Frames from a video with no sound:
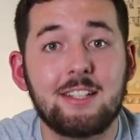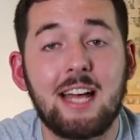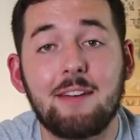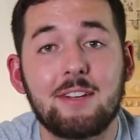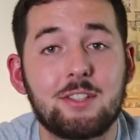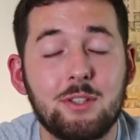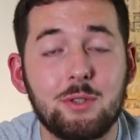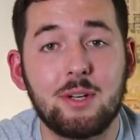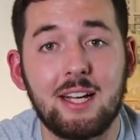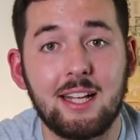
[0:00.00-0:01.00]
having
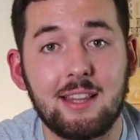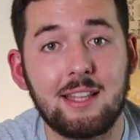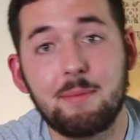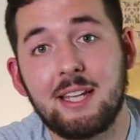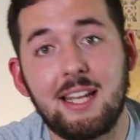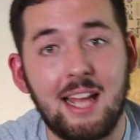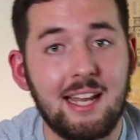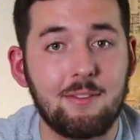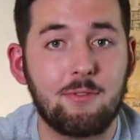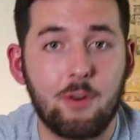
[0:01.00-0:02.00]
to eliminate
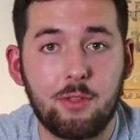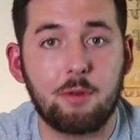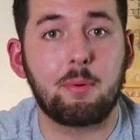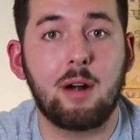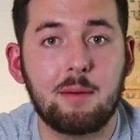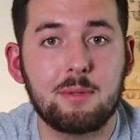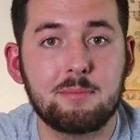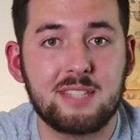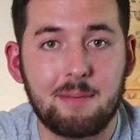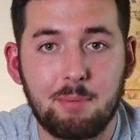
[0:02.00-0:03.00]
any further
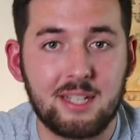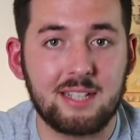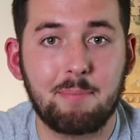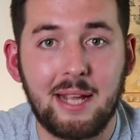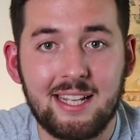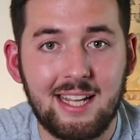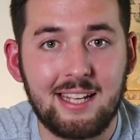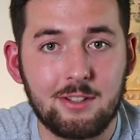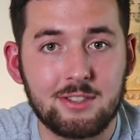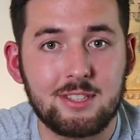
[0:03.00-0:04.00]
problems that putting a
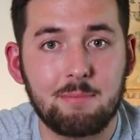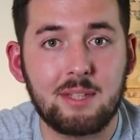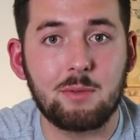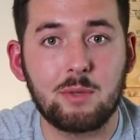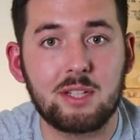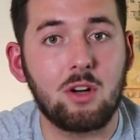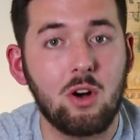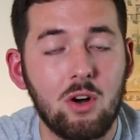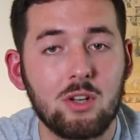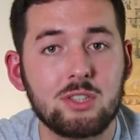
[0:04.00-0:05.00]
Band-Aid on something would
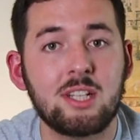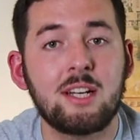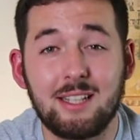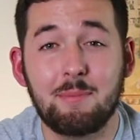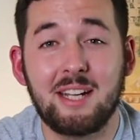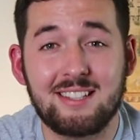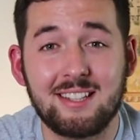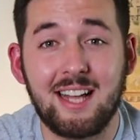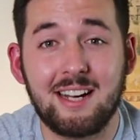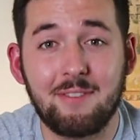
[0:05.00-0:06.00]
cause eliminates a
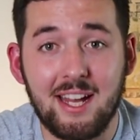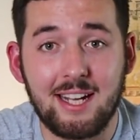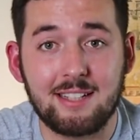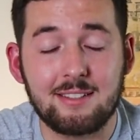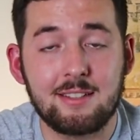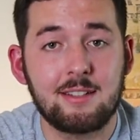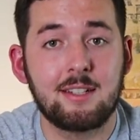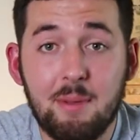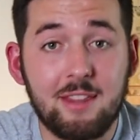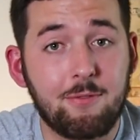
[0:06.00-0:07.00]
lot of headaches. And
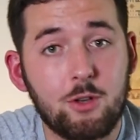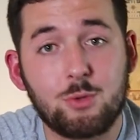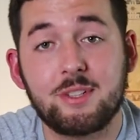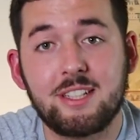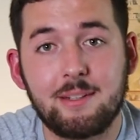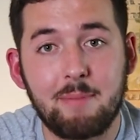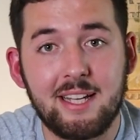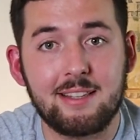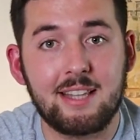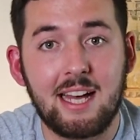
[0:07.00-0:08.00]
I'll be the first one to
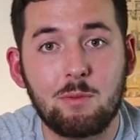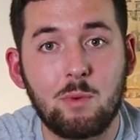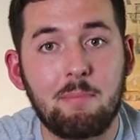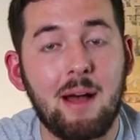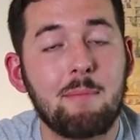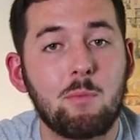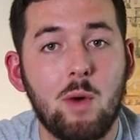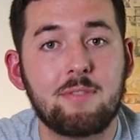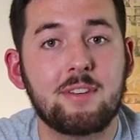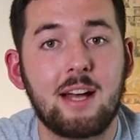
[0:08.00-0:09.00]
admit that when my
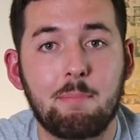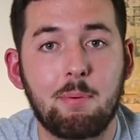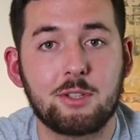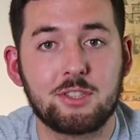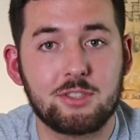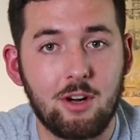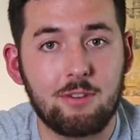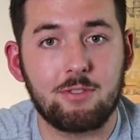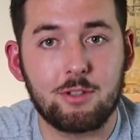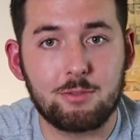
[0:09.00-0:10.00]
wife and I purchased
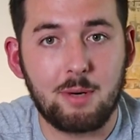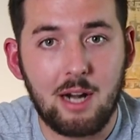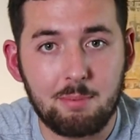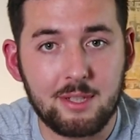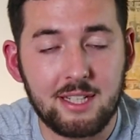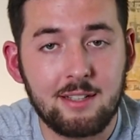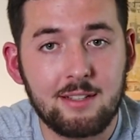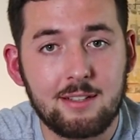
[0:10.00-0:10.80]
our first property,